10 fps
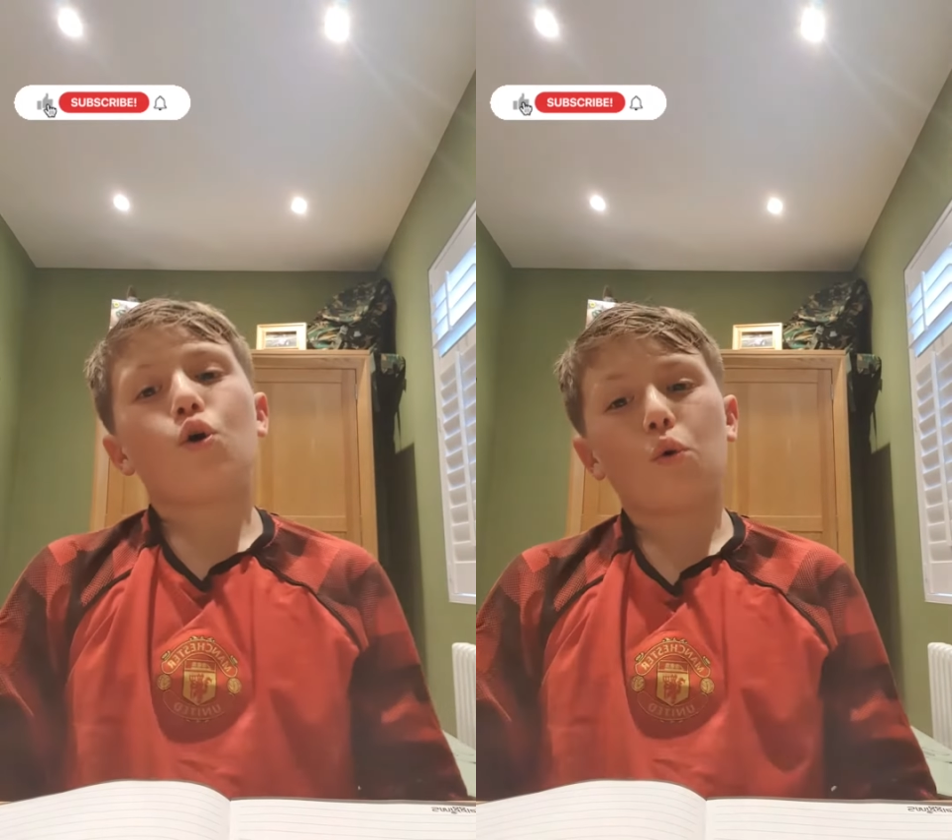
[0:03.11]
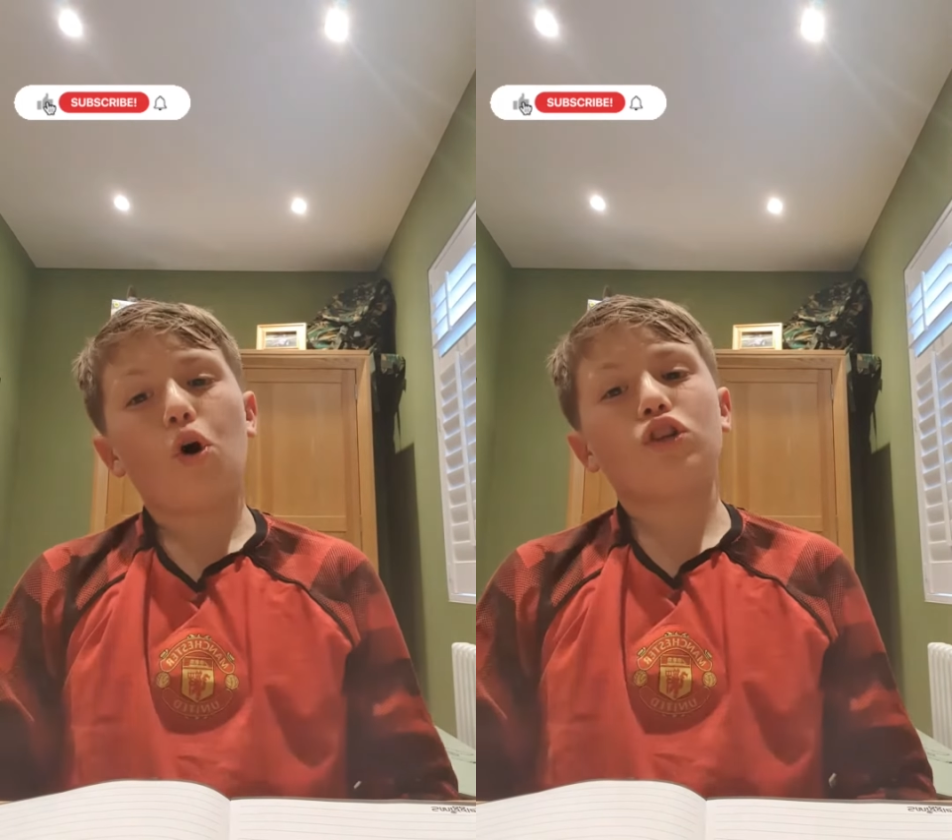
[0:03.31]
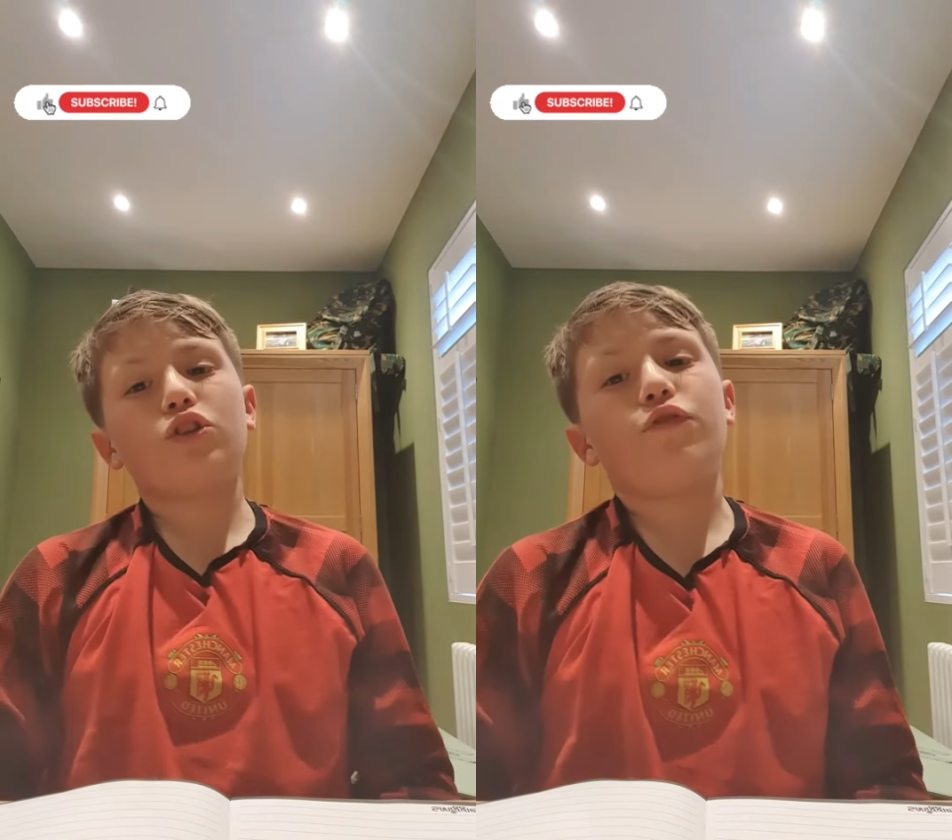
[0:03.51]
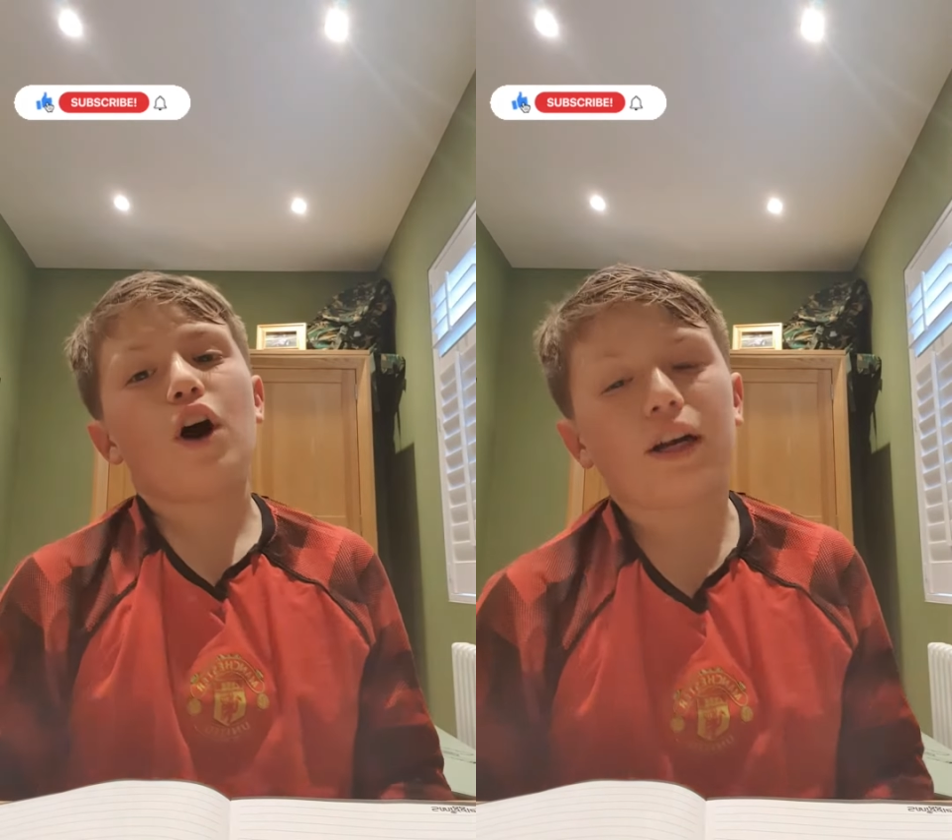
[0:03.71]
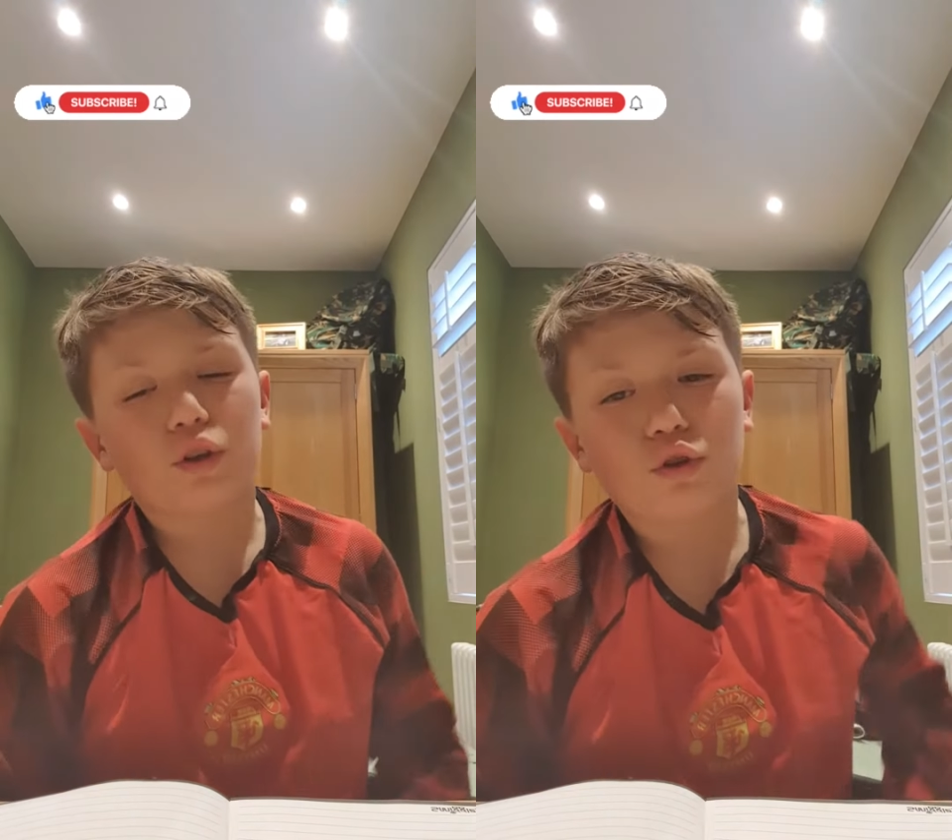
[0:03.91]

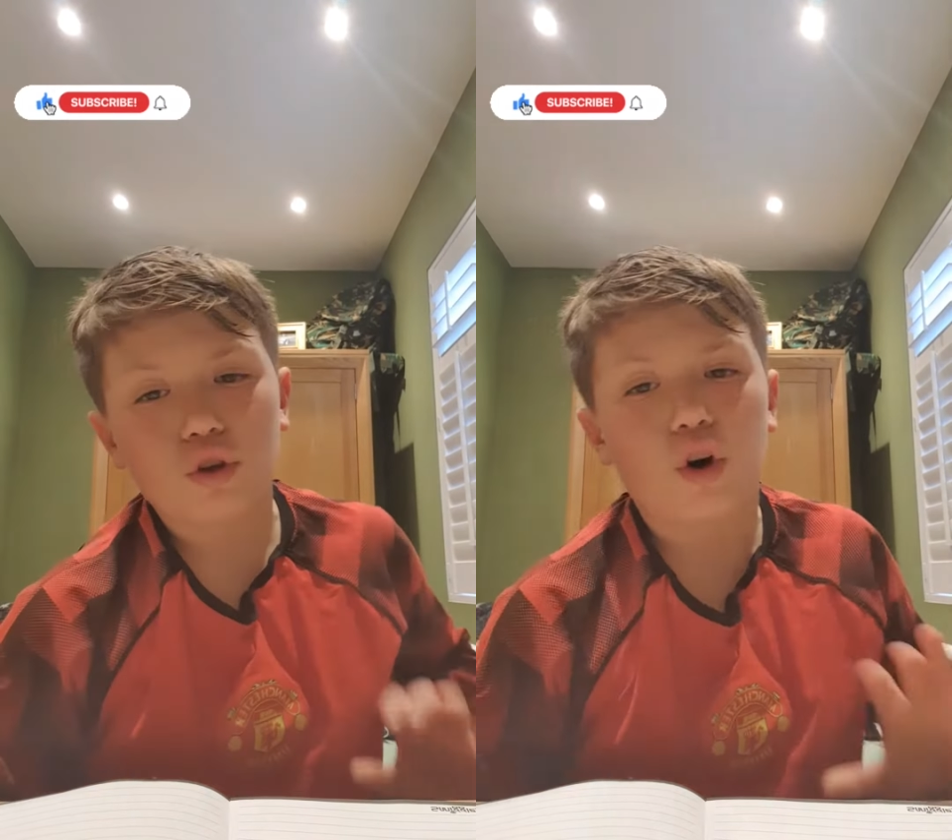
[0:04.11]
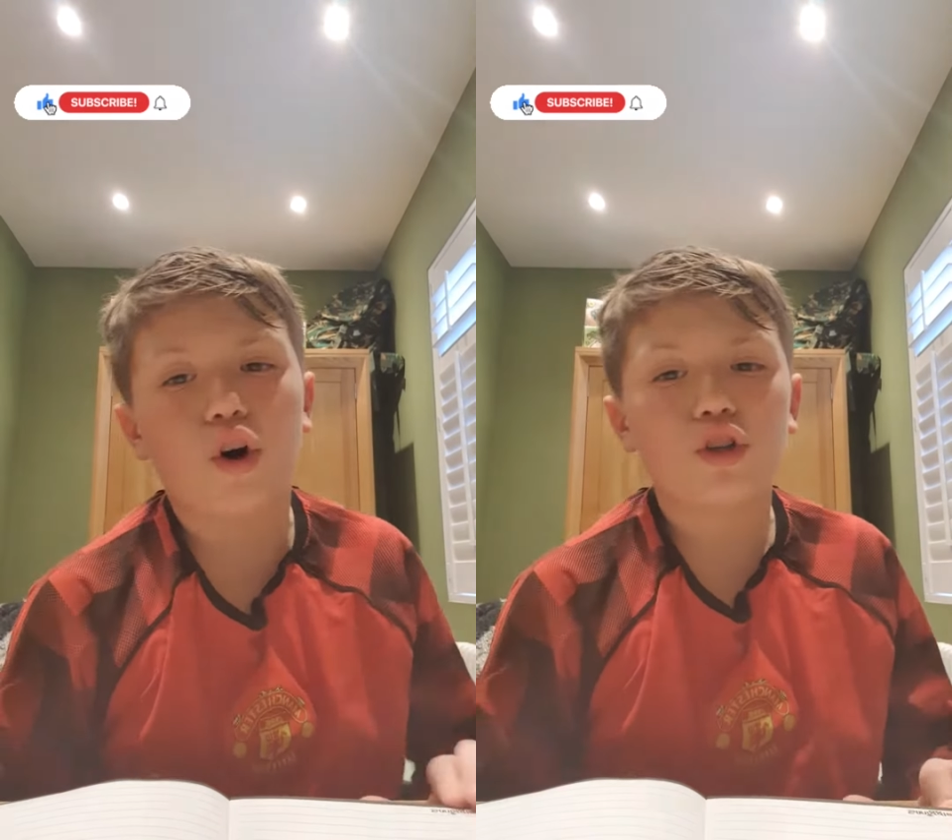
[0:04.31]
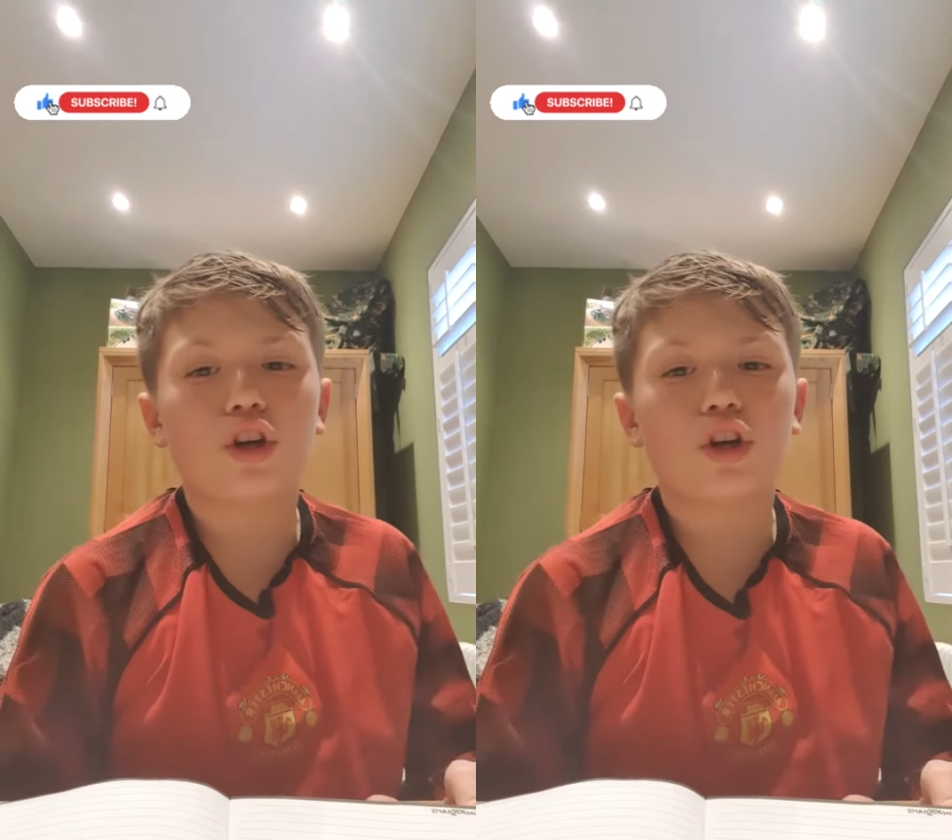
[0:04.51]
quarterfinal draws